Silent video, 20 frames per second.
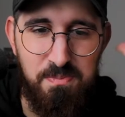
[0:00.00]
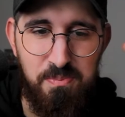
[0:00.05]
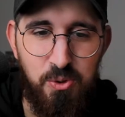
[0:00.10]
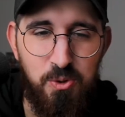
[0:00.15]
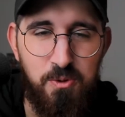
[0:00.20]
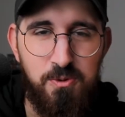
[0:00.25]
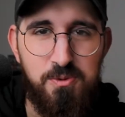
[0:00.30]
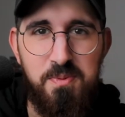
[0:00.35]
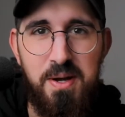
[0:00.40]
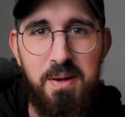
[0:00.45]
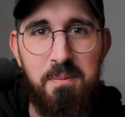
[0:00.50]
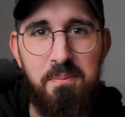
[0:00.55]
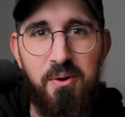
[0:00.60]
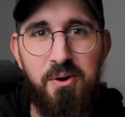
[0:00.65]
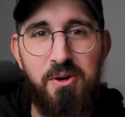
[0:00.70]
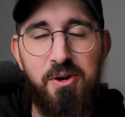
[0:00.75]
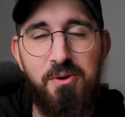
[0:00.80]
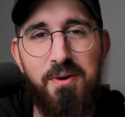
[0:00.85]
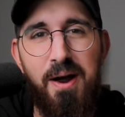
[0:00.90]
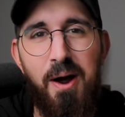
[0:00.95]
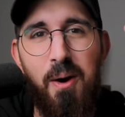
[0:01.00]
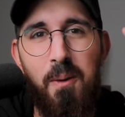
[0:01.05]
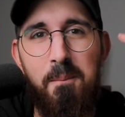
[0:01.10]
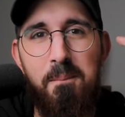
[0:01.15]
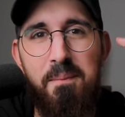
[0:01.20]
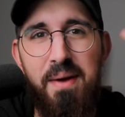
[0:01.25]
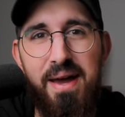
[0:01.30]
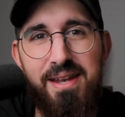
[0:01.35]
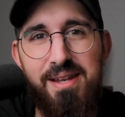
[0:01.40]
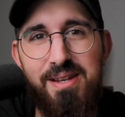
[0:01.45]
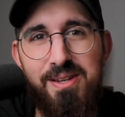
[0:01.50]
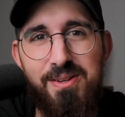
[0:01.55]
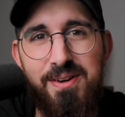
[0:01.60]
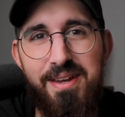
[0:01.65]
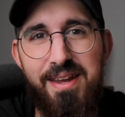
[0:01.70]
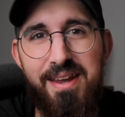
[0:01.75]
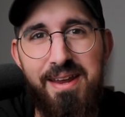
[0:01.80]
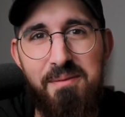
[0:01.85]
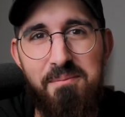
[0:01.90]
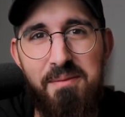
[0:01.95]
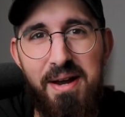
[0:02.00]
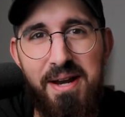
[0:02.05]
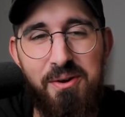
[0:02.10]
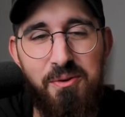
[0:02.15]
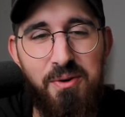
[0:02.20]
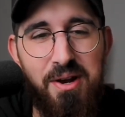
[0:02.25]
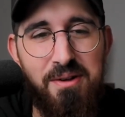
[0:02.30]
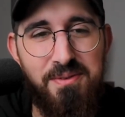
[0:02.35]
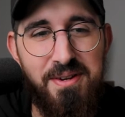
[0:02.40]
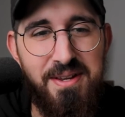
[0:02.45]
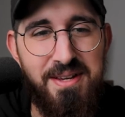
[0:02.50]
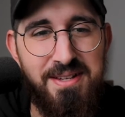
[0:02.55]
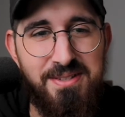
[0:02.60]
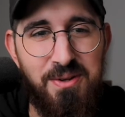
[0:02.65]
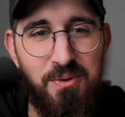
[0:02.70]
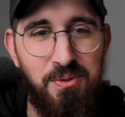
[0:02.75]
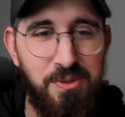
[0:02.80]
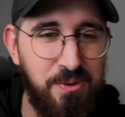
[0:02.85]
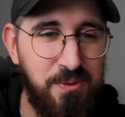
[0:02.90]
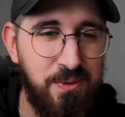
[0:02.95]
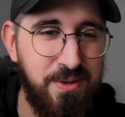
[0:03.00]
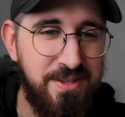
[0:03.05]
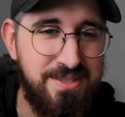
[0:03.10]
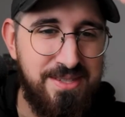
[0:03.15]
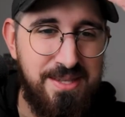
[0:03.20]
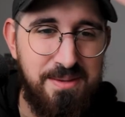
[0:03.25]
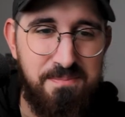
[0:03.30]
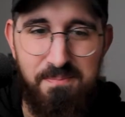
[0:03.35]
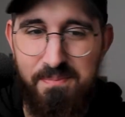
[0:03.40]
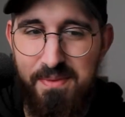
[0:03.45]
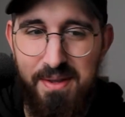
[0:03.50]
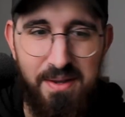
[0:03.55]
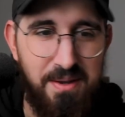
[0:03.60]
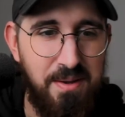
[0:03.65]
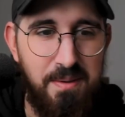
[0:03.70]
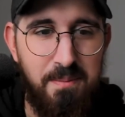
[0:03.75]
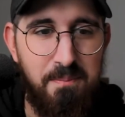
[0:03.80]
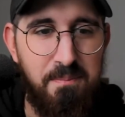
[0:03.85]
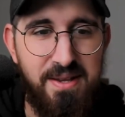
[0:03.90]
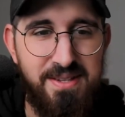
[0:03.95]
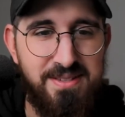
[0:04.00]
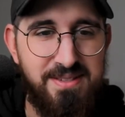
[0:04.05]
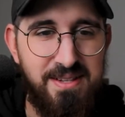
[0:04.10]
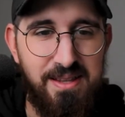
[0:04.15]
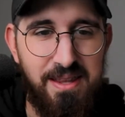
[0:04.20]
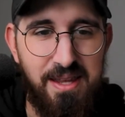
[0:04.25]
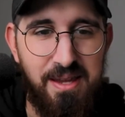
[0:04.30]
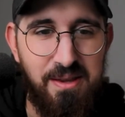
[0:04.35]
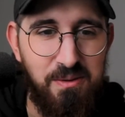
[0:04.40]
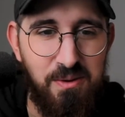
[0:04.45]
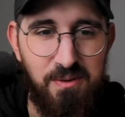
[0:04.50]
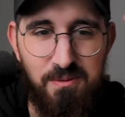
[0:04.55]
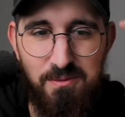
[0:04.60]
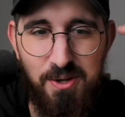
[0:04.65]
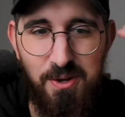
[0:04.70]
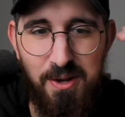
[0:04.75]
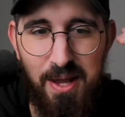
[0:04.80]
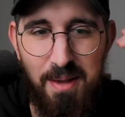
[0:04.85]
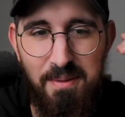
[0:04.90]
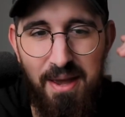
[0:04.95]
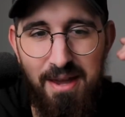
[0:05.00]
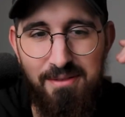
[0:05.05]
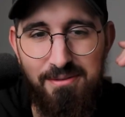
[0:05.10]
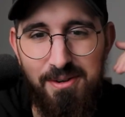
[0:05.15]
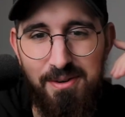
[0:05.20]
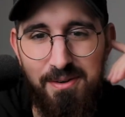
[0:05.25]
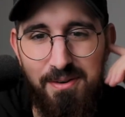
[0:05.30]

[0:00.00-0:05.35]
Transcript: proves my point of how bad looking Minecraft is, although it's the best-selling video game ever.